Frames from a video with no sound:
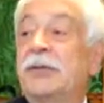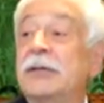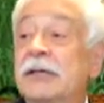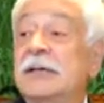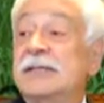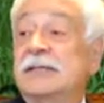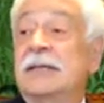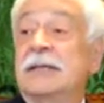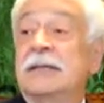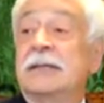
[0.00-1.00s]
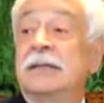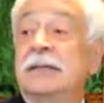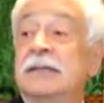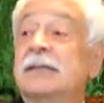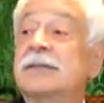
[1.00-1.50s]
Turkey's
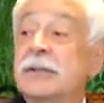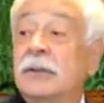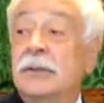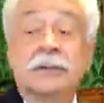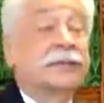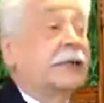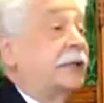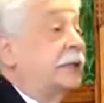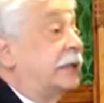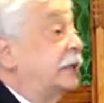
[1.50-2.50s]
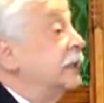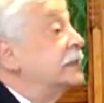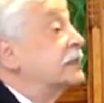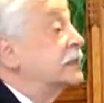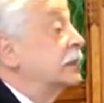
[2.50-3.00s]
score there
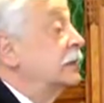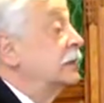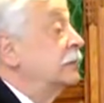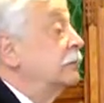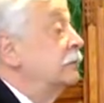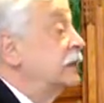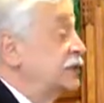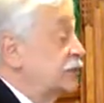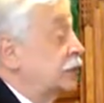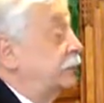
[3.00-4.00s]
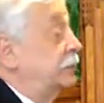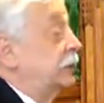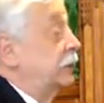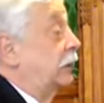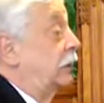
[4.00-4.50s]
is
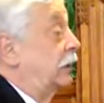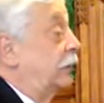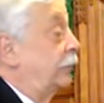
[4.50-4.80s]
miserably low.